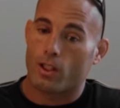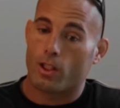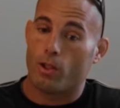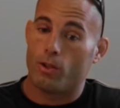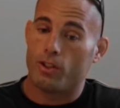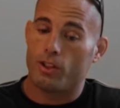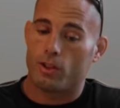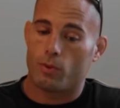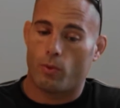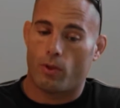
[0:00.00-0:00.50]

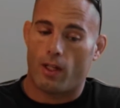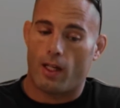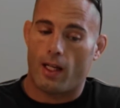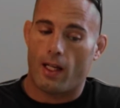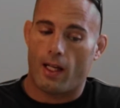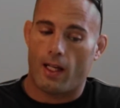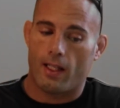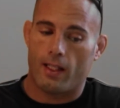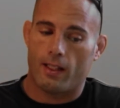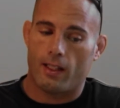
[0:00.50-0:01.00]
Coaches, well,
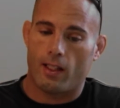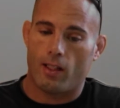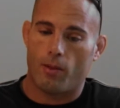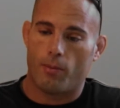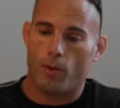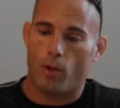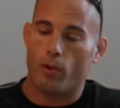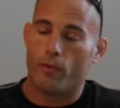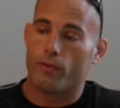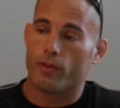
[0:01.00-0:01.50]
I
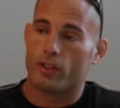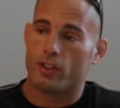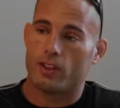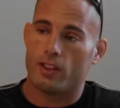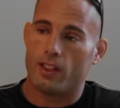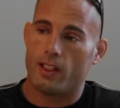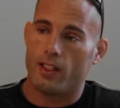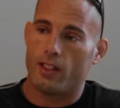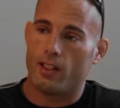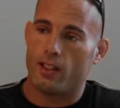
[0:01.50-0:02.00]
help
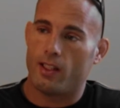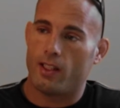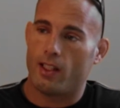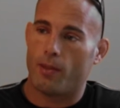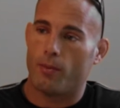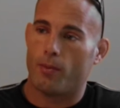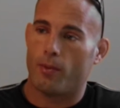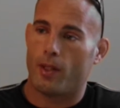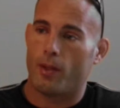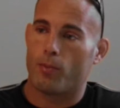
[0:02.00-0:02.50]
oversee the
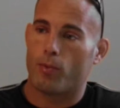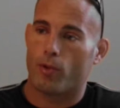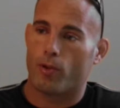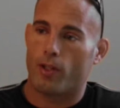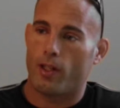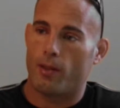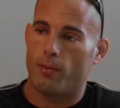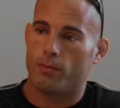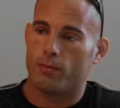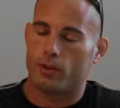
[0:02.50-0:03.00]
MMA
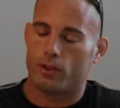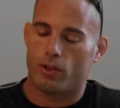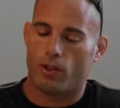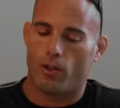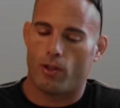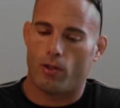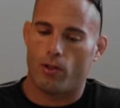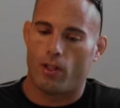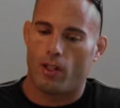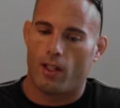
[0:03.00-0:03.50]
program.
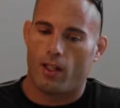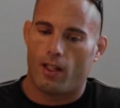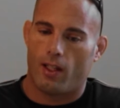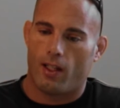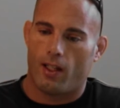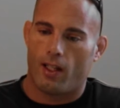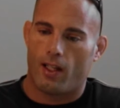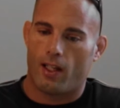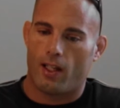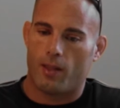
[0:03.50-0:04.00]
So
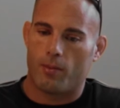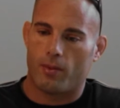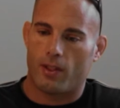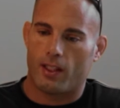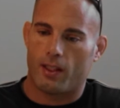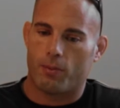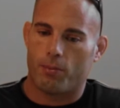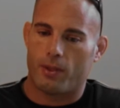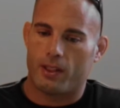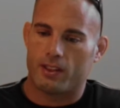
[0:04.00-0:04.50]
I'm
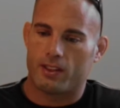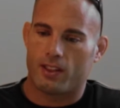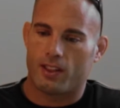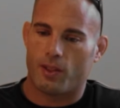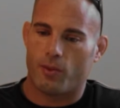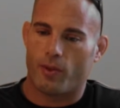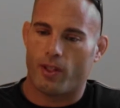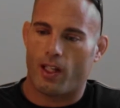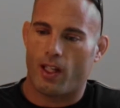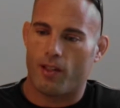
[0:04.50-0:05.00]
like basically
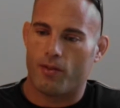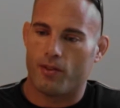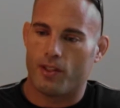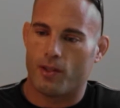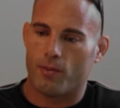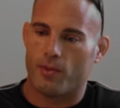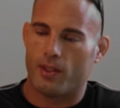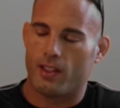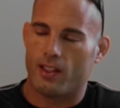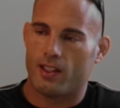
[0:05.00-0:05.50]
what
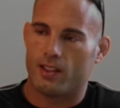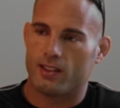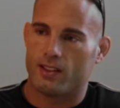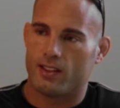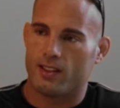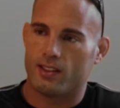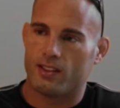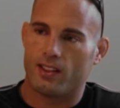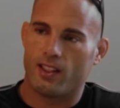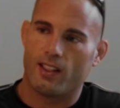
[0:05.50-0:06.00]
Javier Mendez
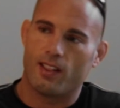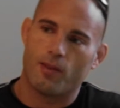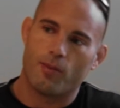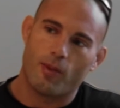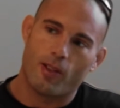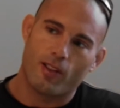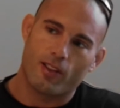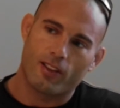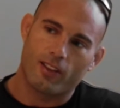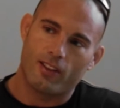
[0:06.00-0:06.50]
is in
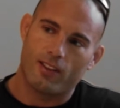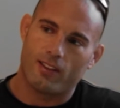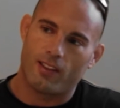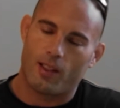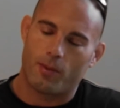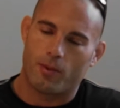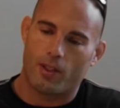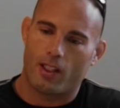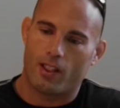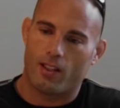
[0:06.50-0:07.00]
America.
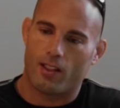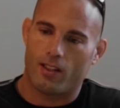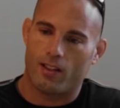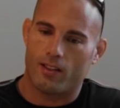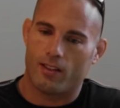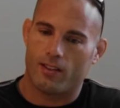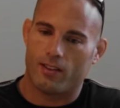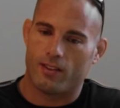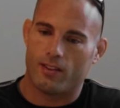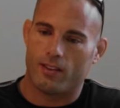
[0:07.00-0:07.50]
I'm kind
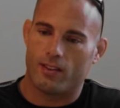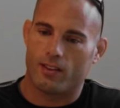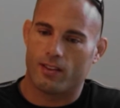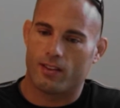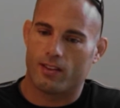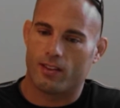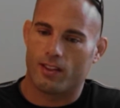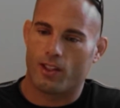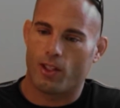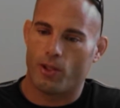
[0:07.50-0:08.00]

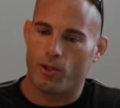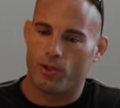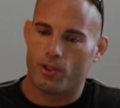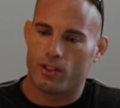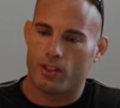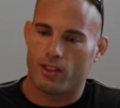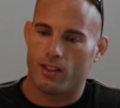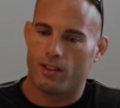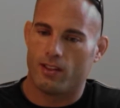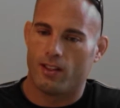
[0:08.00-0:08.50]
of the
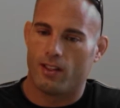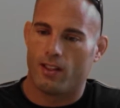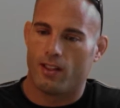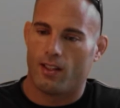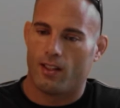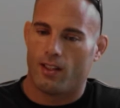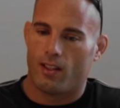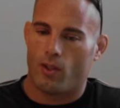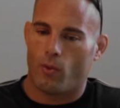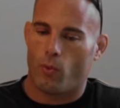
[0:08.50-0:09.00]
coach that
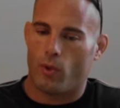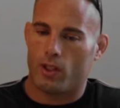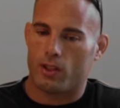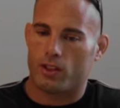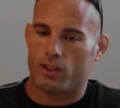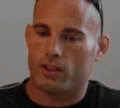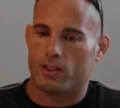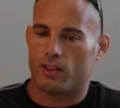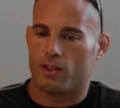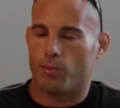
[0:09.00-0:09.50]

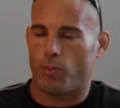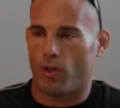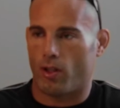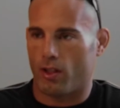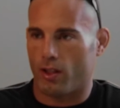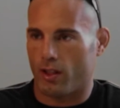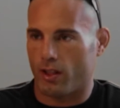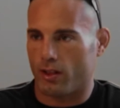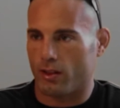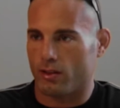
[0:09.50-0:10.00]
watches the
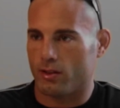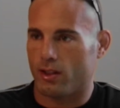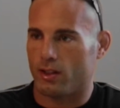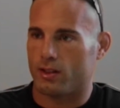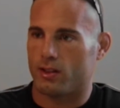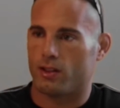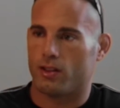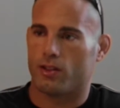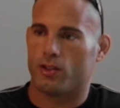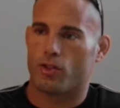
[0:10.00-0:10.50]
sparring,
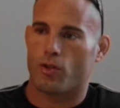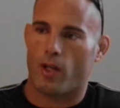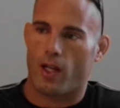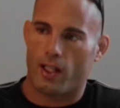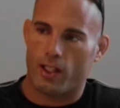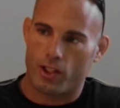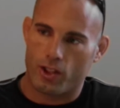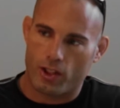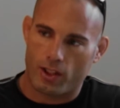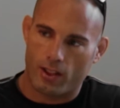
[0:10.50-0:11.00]
does the
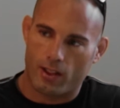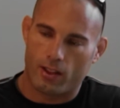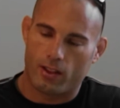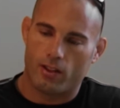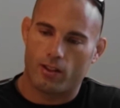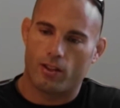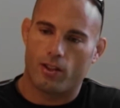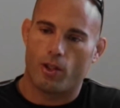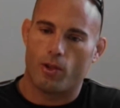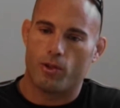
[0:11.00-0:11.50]
strategy,
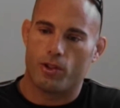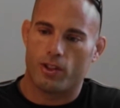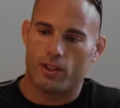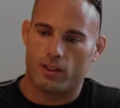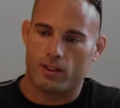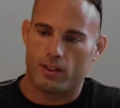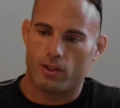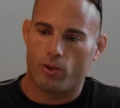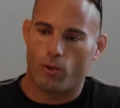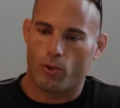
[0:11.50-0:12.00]

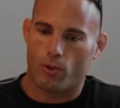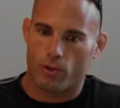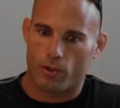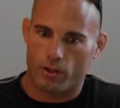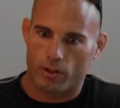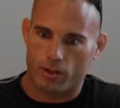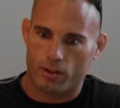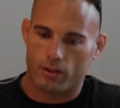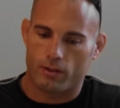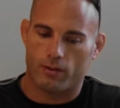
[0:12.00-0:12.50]
coaches,
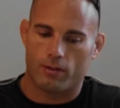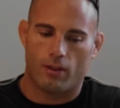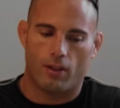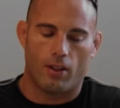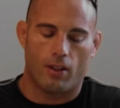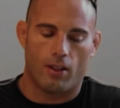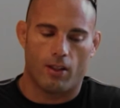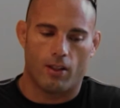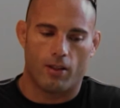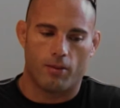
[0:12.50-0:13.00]
corners,
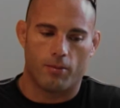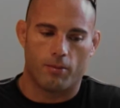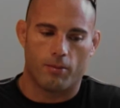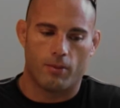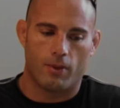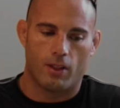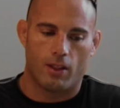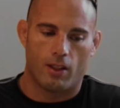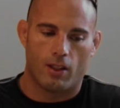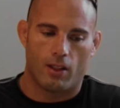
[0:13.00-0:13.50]

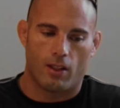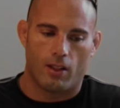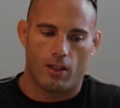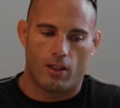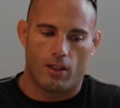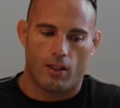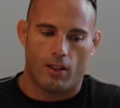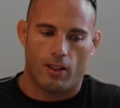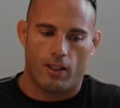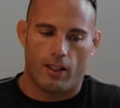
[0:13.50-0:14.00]

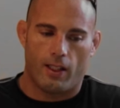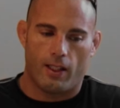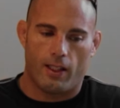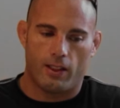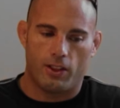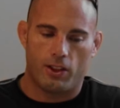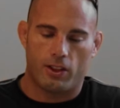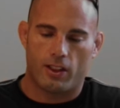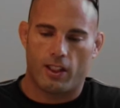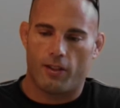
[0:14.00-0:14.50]

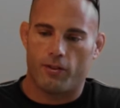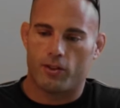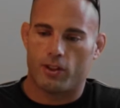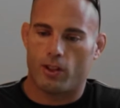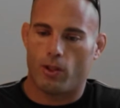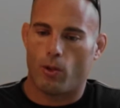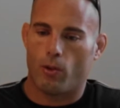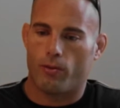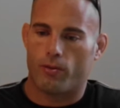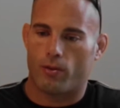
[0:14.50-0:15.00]
and just gives
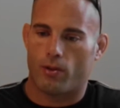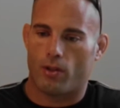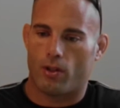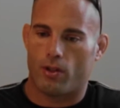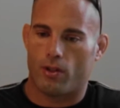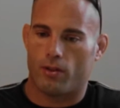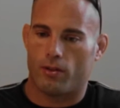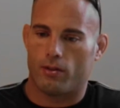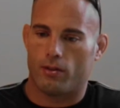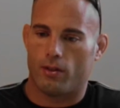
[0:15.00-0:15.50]
the
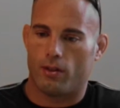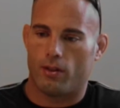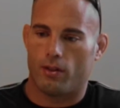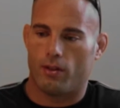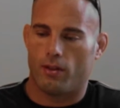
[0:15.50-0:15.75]
overall.